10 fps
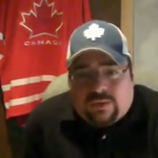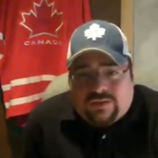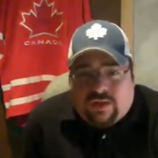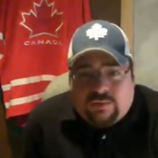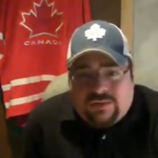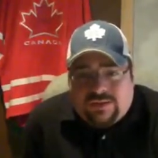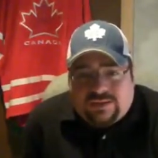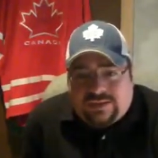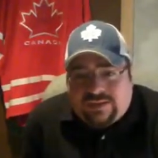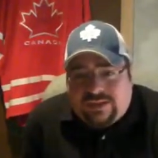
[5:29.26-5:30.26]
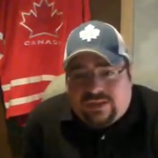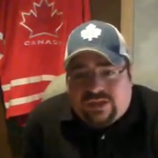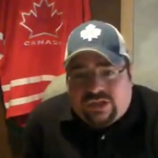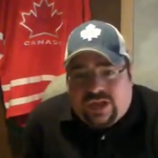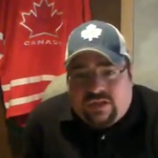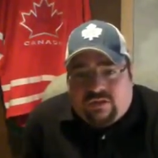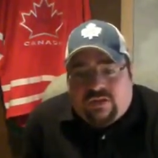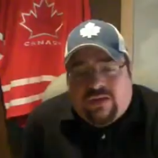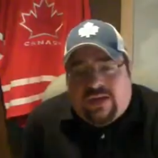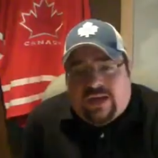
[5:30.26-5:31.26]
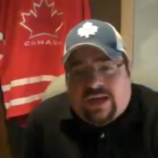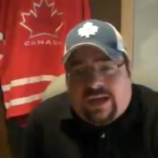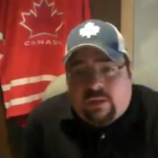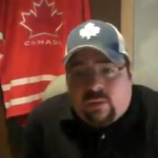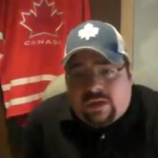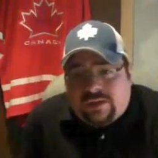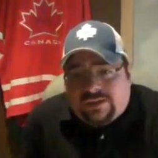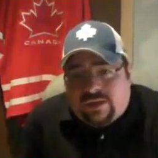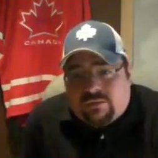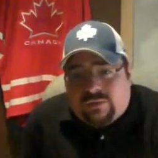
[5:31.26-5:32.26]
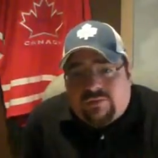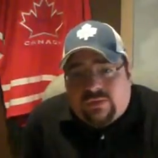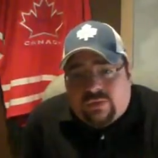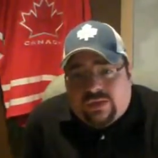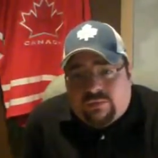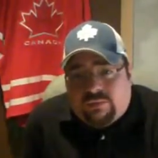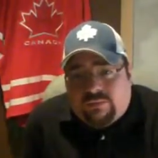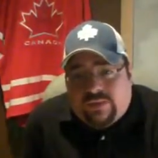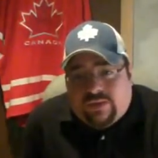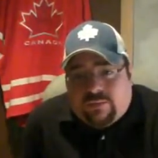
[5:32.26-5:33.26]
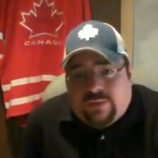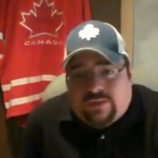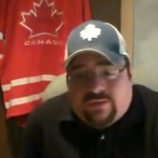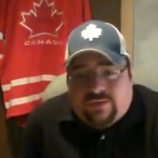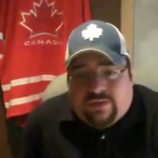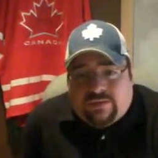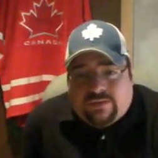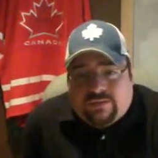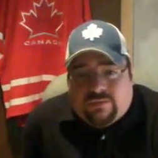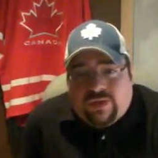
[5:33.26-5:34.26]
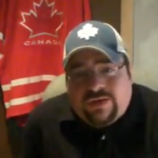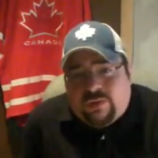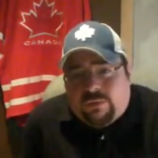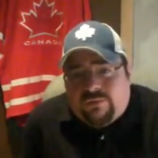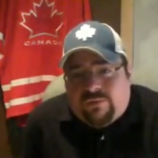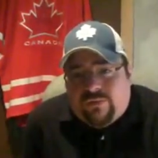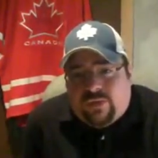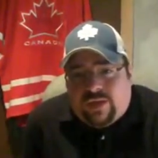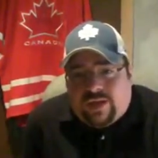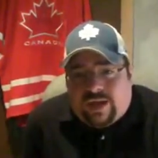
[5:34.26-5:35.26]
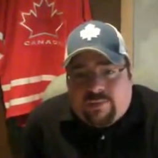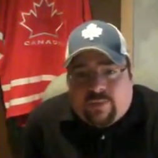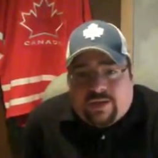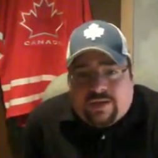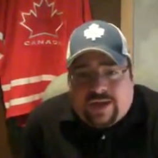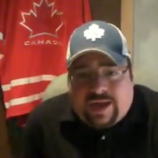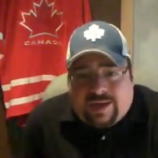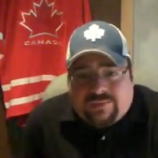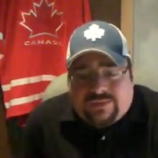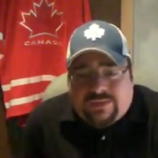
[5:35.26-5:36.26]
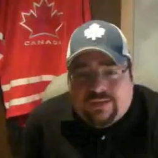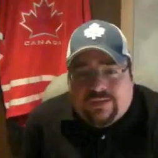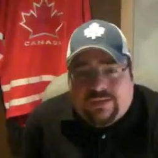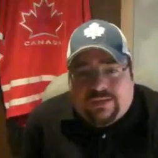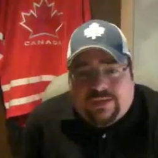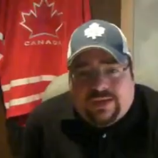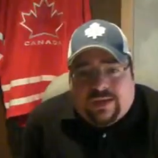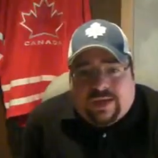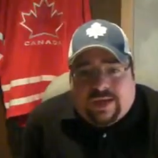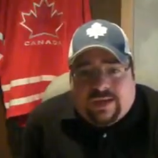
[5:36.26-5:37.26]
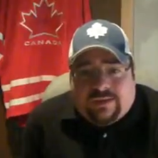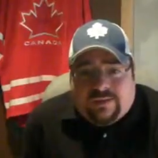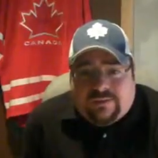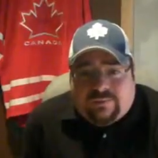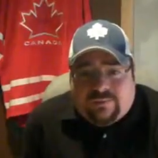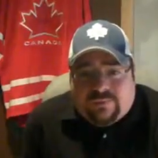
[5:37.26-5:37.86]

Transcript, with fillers: I want companies to see this channel and I want to start reviewing bigger, better things. Right now I'm reviewing iPod apps and,